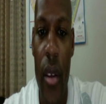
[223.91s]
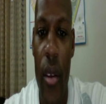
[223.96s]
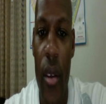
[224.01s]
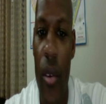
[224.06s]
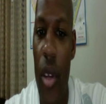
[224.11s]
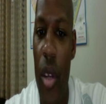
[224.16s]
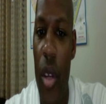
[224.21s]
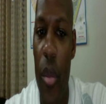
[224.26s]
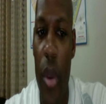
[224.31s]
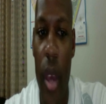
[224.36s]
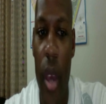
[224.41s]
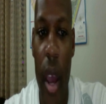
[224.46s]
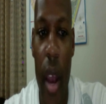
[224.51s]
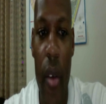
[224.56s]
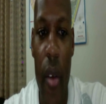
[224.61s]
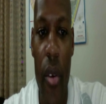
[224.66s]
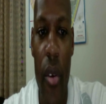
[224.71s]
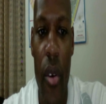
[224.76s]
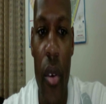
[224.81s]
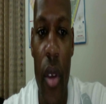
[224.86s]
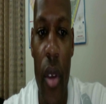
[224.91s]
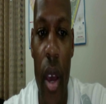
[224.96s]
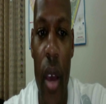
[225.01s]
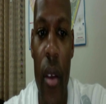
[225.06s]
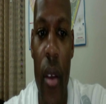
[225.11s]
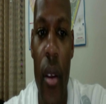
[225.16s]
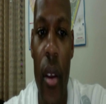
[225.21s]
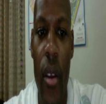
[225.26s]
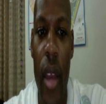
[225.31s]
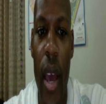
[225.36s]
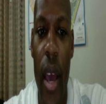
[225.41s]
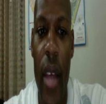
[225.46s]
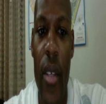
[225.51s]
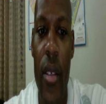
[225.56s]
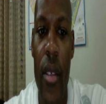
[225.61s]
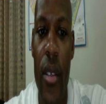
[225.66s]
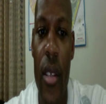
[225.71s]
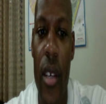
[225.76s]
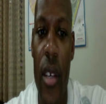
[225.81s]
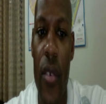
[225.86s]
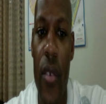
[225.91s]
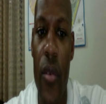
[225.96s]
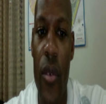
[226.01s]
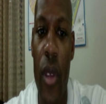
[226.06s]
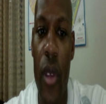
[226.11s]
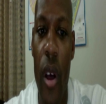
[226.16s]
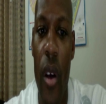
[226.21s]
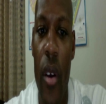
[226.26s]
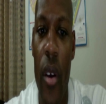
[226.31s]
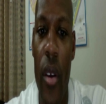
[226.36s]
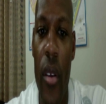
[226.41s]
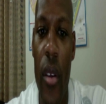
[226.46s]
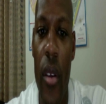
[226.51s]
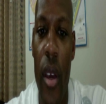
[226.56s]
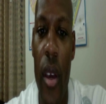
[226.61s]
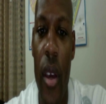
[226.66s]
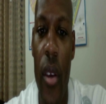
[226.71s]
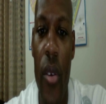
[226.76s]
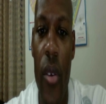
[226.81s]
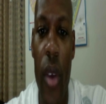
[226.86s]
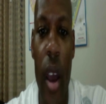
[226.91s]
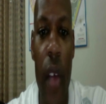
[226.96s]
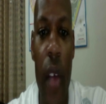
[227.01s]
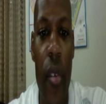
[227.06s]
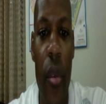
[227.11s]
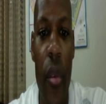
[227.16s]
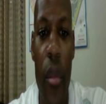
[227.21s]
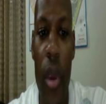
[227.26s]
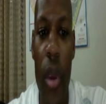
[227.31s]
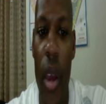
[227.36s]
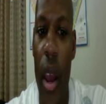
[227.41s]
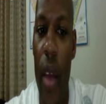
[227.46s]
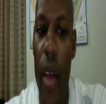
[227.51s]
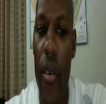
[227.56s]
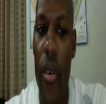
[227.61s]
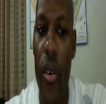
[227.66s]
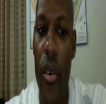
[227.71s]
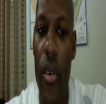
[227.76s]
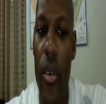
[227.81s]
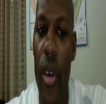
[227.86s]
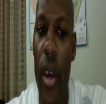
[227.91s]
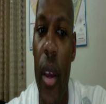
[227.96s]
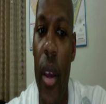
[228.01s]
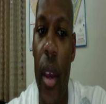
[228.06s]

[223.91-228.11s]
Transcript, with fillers: You need to be accurate on that. Last successful login date. You have to be accurate on that.